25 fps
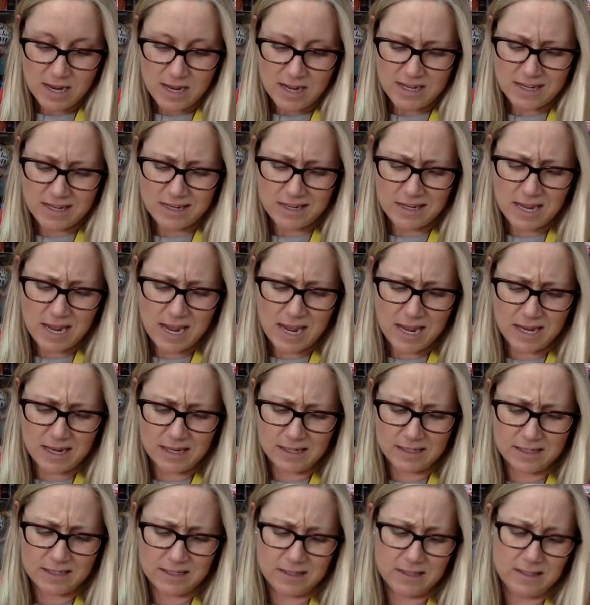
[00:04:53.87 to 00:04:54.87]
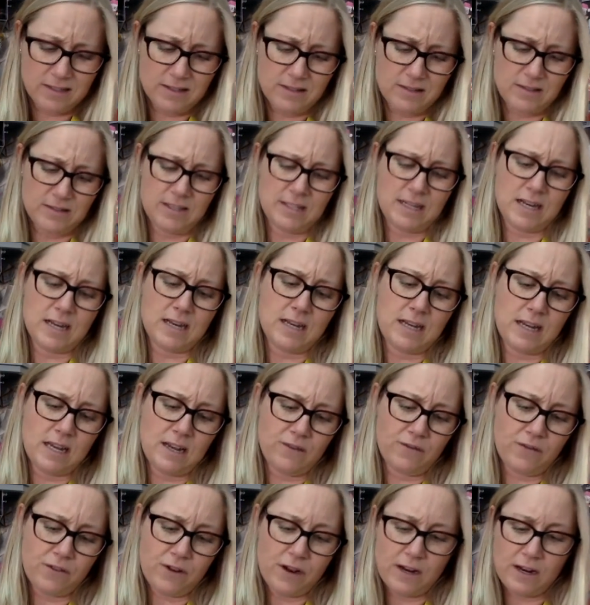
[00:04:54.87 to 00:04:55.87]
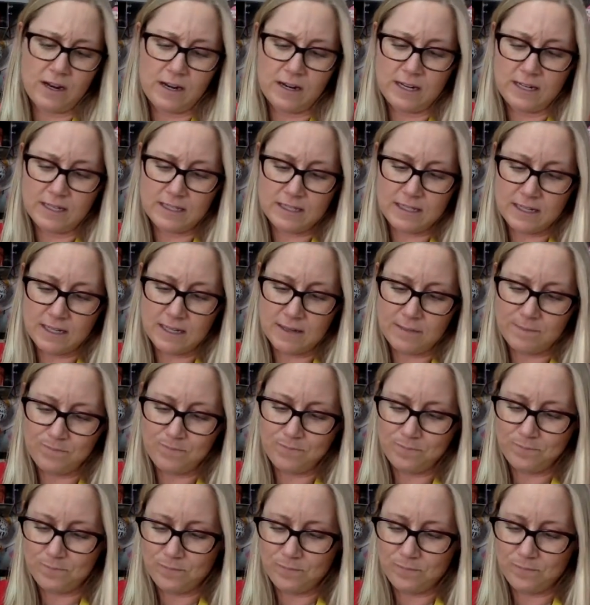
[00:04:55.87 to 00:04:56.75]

Yes, said King Fred uneasily.